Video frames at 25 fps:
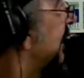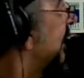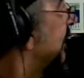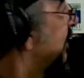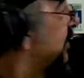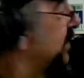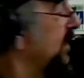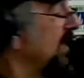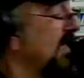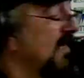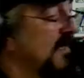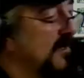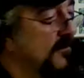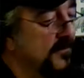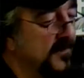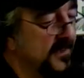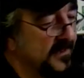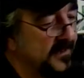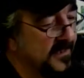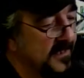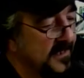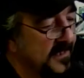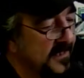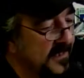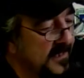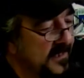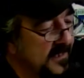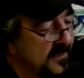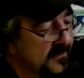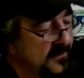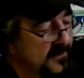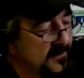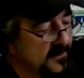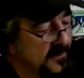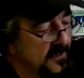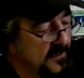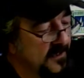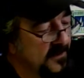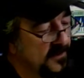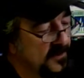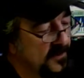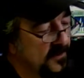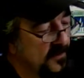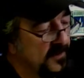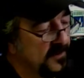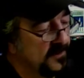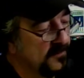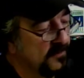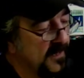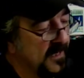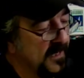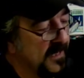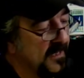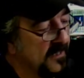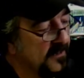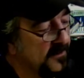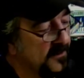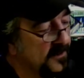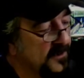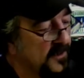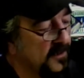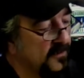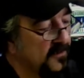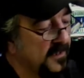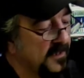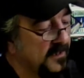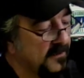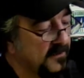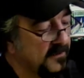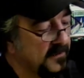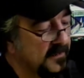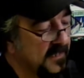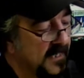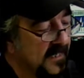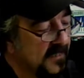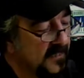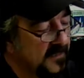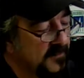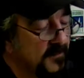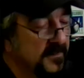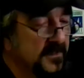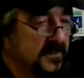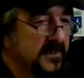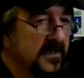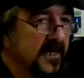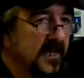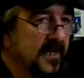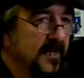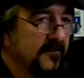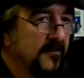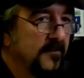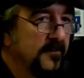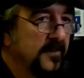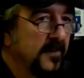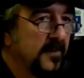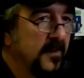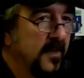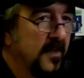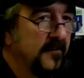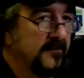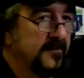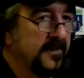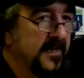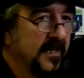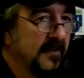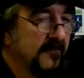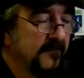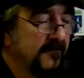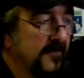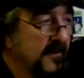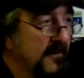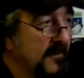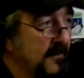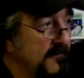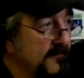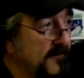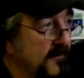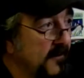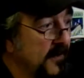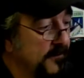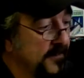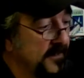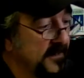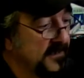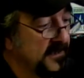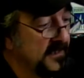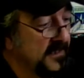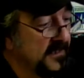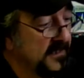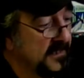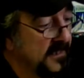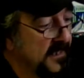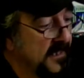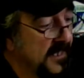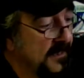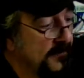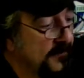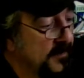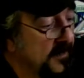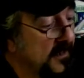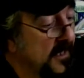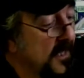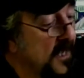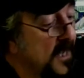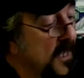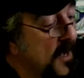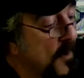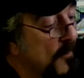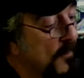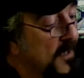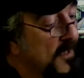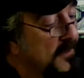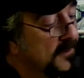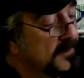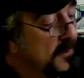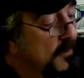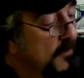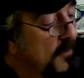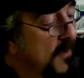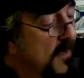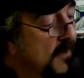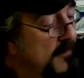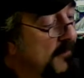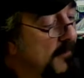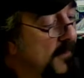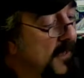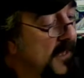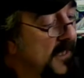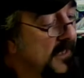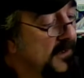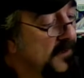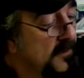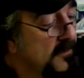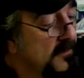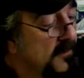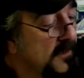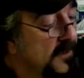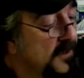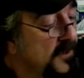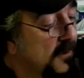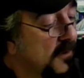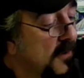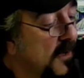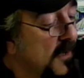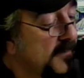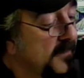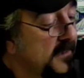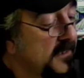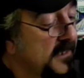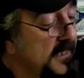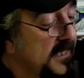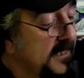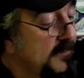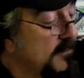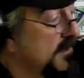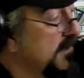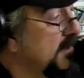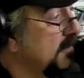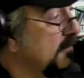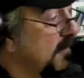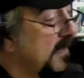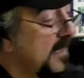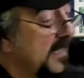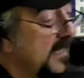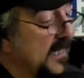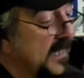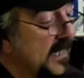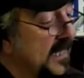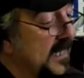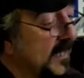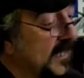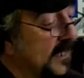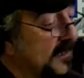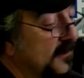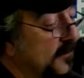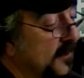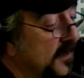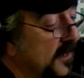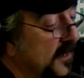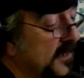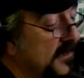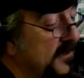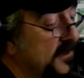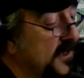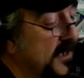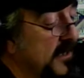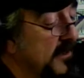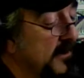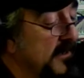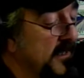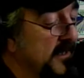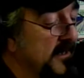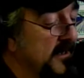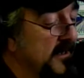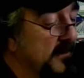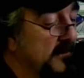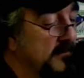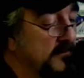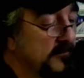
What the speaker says: gentleman that's going to join us right out of the chute here is Alex Miceli from the Golf Channel. Very, very busy tonight. But we also want to remind you that you're on the tee with 3E Electrical Engineering